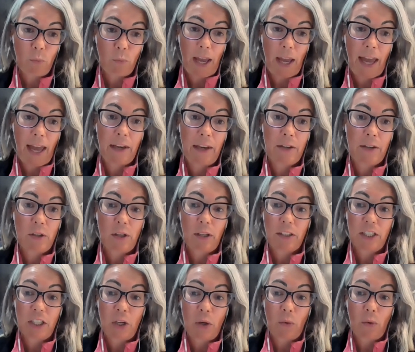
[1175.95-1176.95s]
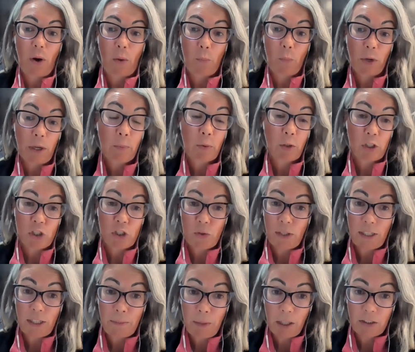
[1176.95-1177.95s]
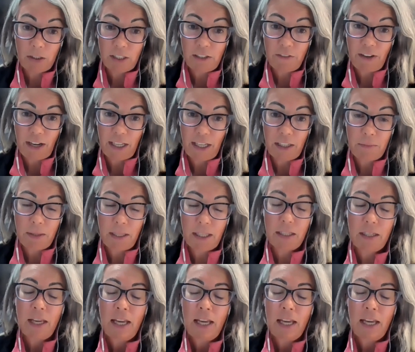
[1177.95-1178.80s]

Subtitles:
And, you know, we were doing a multivitamin.